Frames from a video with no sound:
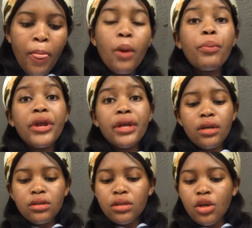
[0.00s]

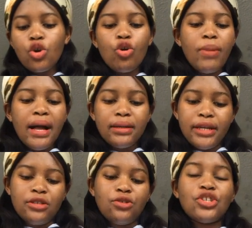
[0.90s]
Bringing global
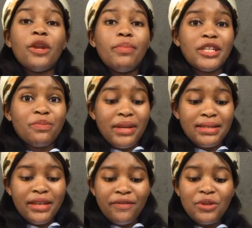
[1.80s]
and social
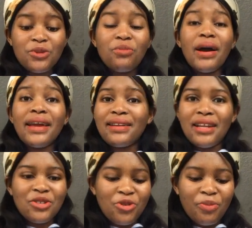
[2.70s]
perspective to my
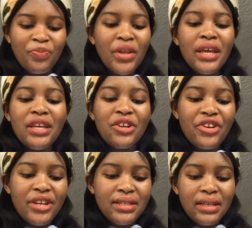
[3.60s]
classroom
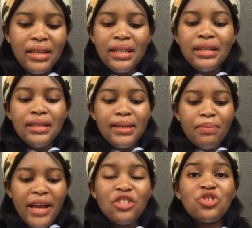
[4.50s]
increased
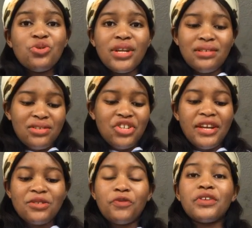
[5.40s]
my students'
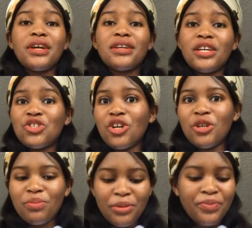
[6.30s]
chance of getting a
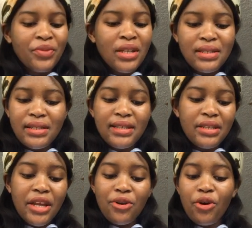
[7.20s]
job, since the
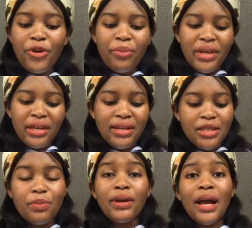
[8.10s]
economy is
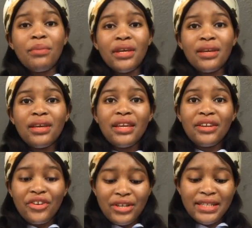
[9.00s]
becoming
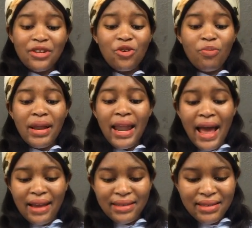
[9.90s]
increasingly
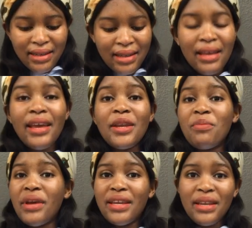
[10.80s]
globalized and
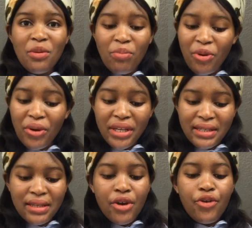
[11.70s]
many
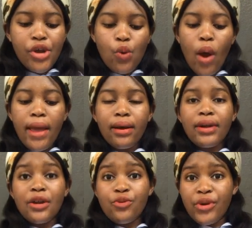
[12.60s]
employees require
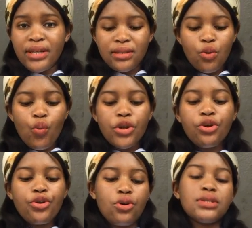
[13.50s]
graduates with
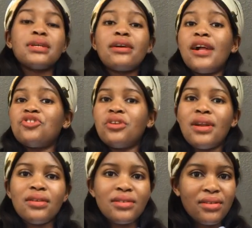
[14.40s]

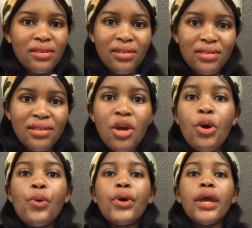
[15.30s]
cross-cultural skills
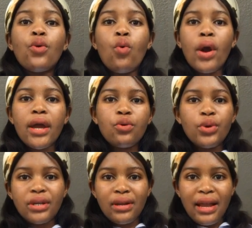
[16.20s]
who can work
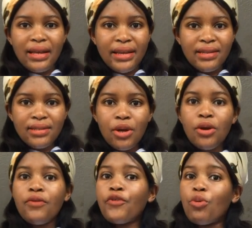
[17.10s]
with clients
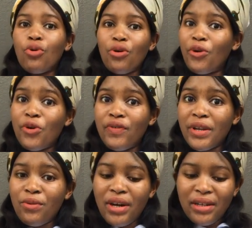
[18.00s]
from all over the
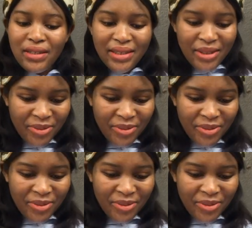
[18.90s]
world.